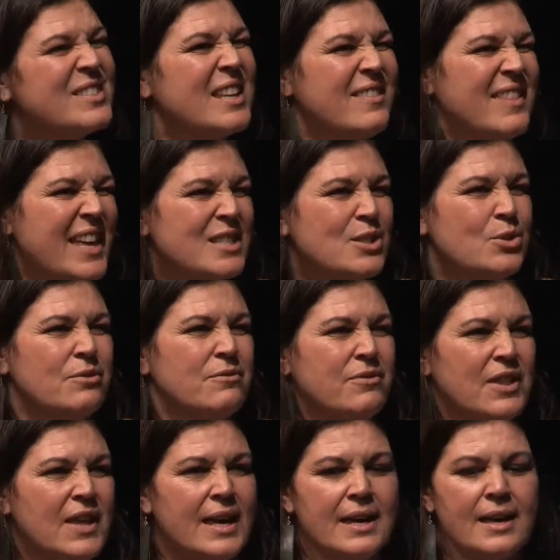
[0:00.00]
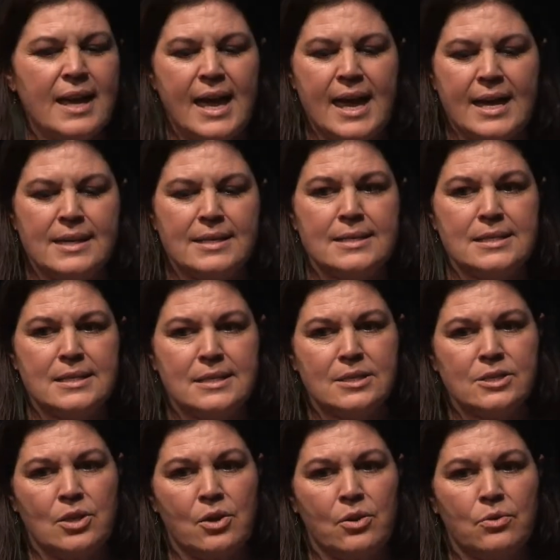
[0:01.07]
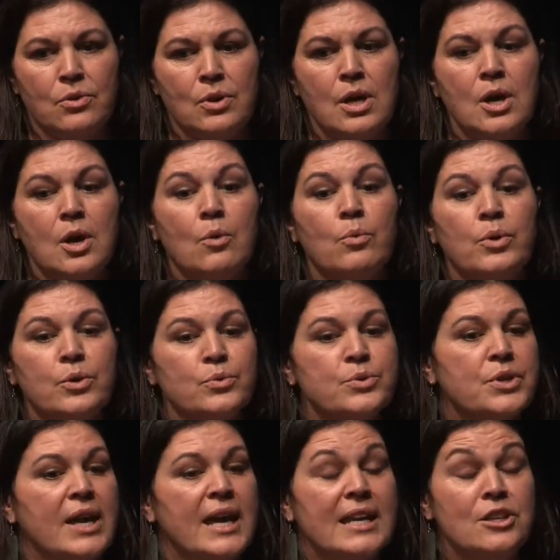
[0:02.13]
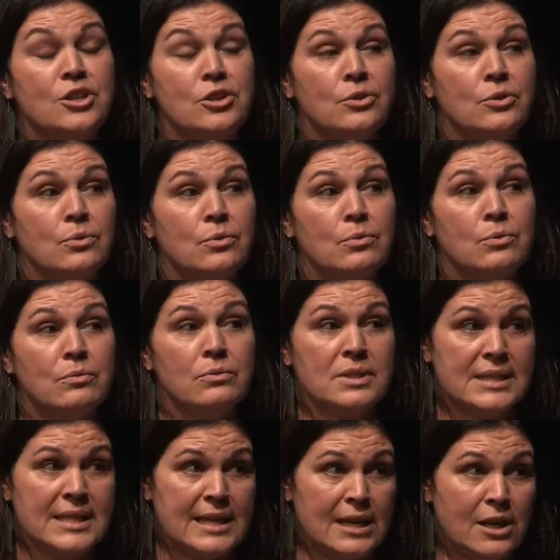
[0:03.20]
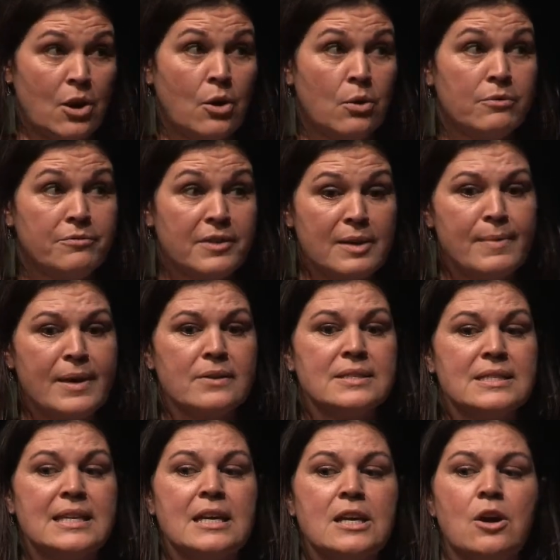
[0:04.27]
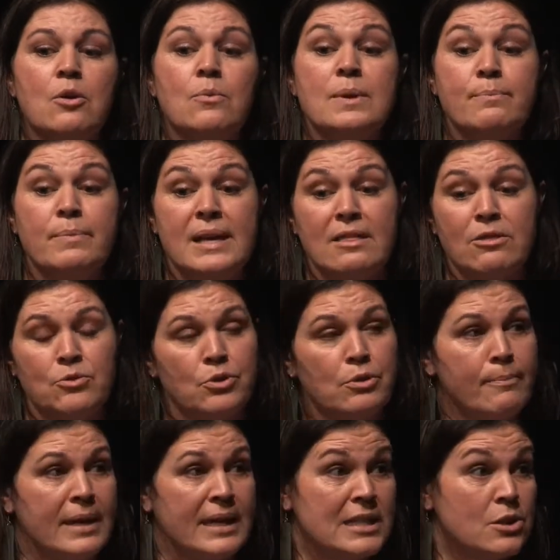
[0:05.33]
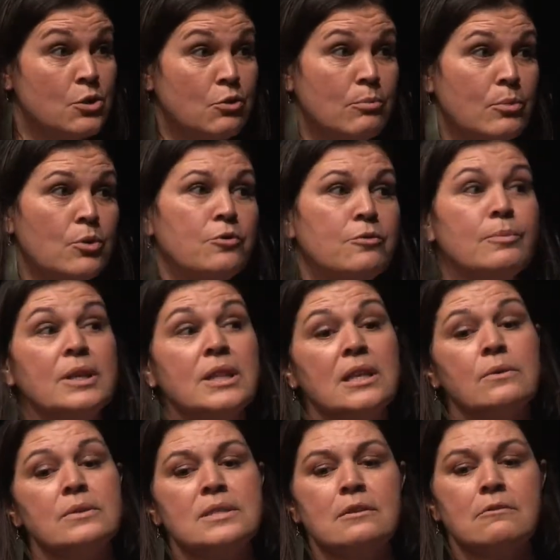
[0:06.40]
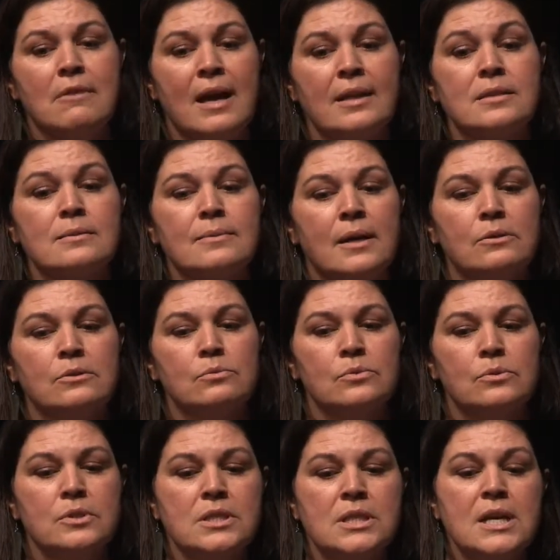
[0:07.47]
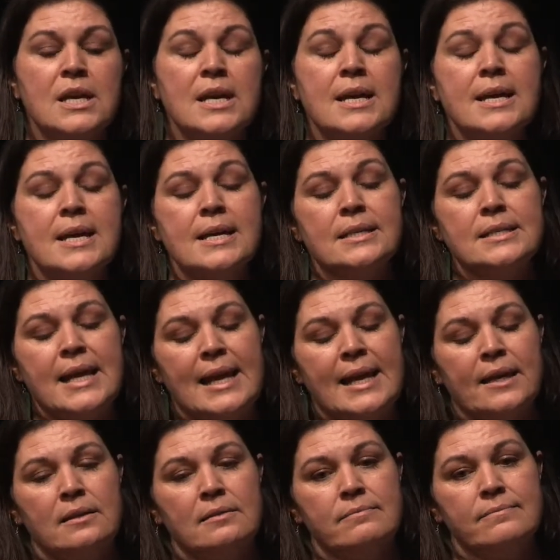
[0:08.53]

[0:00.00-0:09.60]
and that sort of thing. And so we also had a new CEO, a female CEO. We'd been through the Me Too movement. There was a groundswell towards telling